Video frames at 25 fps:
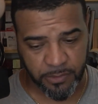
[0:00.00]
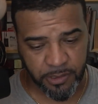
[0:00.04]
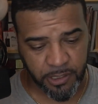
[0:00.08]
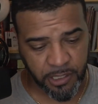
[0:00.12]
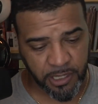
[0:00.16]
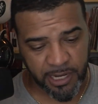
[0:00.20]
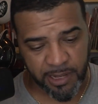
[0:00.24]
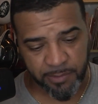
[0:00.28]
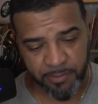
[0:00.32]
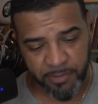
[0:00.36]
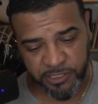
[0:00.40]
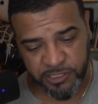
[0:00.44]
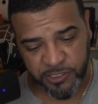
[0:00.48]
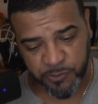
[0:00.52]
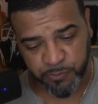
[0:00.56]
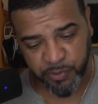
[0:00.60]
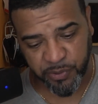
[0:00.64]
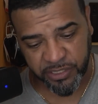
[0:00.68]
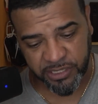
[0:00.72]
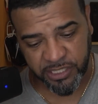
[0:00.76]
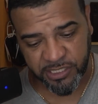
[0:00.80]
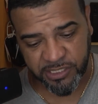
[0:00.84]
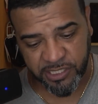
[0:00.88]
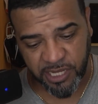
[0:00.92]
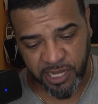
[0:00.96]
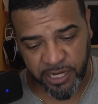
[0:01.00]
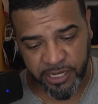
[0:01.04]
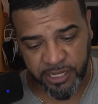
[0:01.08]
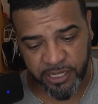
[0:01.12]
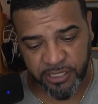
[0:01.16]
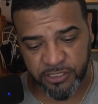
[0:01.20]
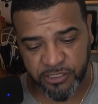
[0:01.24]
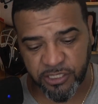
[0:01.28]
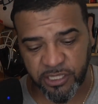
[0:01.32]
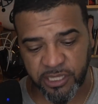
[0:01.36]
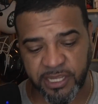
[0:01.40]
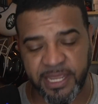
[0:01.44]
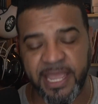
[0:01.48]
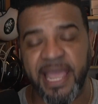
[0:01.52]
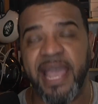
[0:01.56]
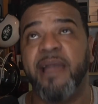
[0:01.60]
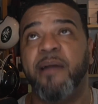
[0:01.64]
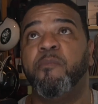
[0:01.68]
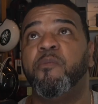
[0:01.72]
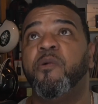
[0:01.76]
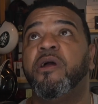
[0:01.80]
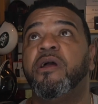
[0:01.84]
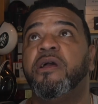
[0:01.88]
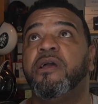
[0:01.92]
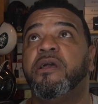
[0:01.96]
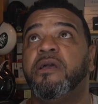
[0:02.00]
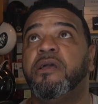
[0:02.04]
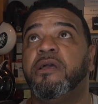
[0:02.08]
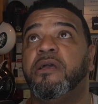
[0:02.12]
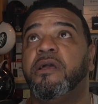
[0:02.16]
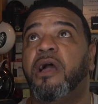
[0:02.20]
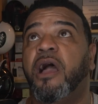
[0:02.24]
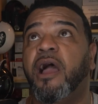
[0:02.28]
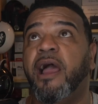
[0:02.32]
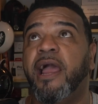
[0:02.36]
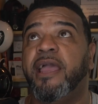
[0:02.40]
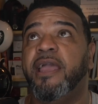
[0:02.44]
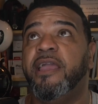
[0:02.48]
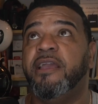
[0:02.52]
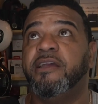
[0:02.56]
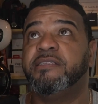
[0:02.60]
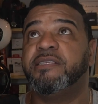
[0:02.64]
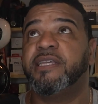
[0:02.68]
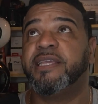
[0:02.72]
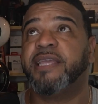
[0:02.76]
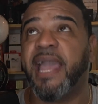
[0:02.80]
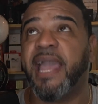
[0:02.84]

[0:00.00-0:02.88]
Here, let me just put this on here so the camera. All right, here's the